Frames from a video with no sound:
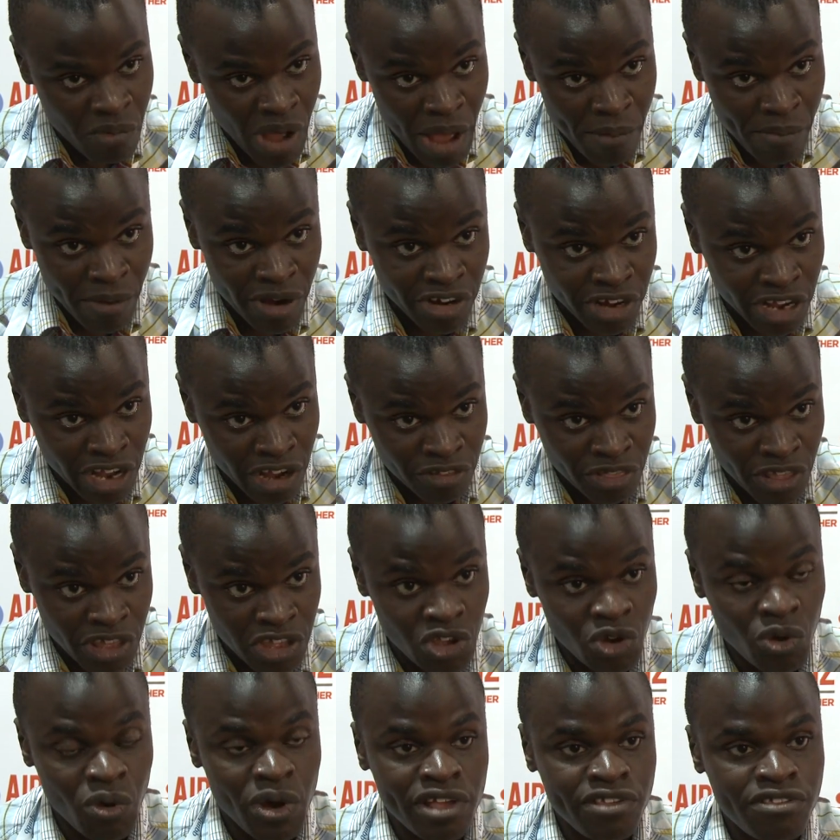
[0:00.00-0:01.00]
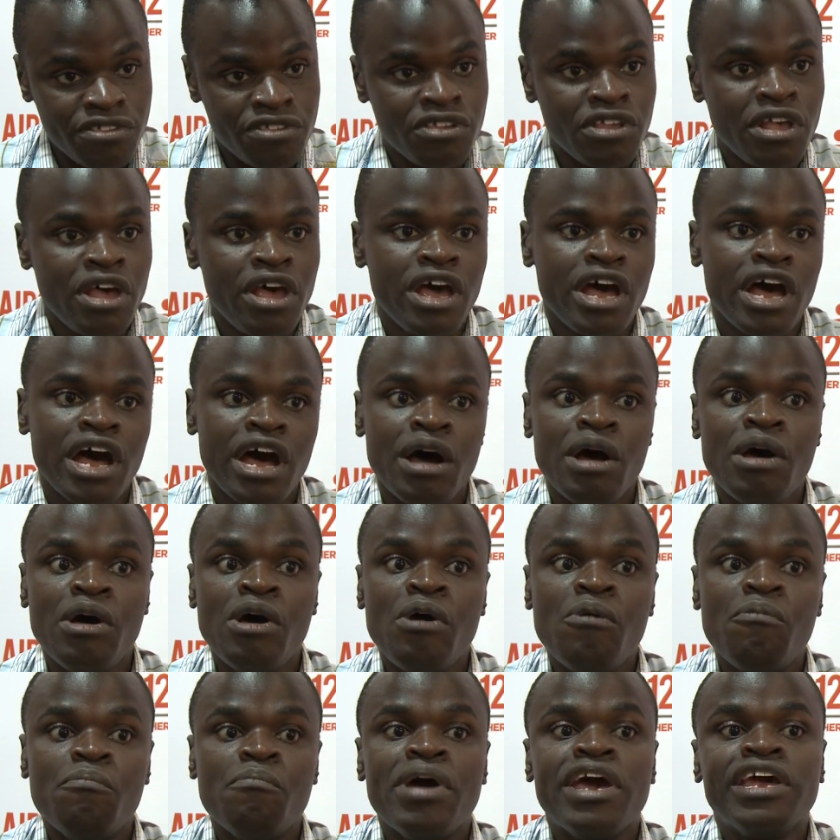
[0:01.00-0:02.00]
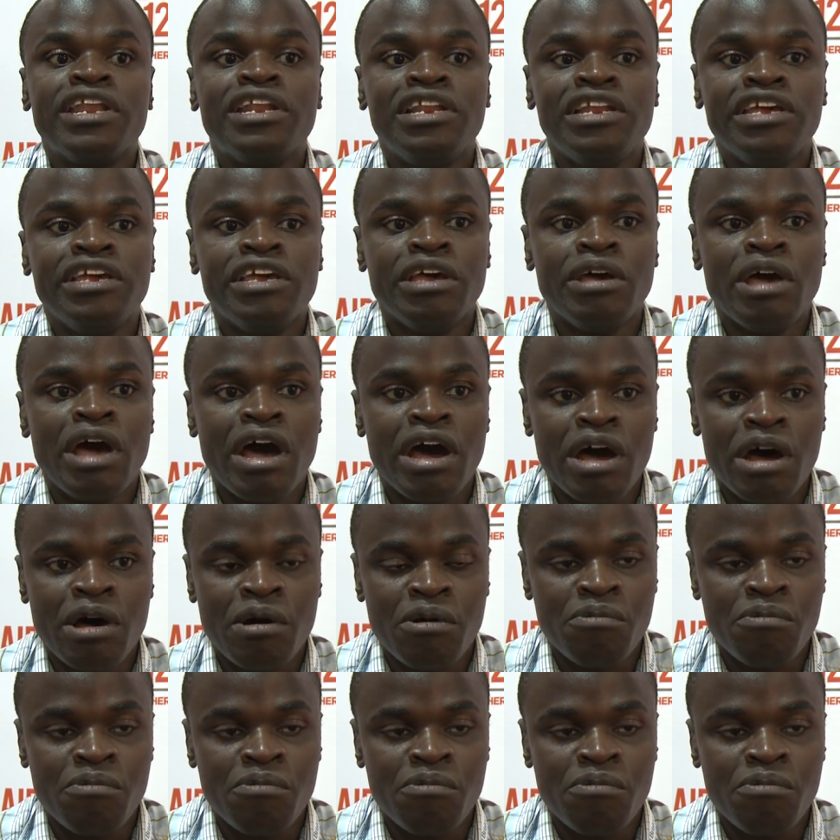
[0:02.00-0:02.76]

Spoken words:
America, the US, mainly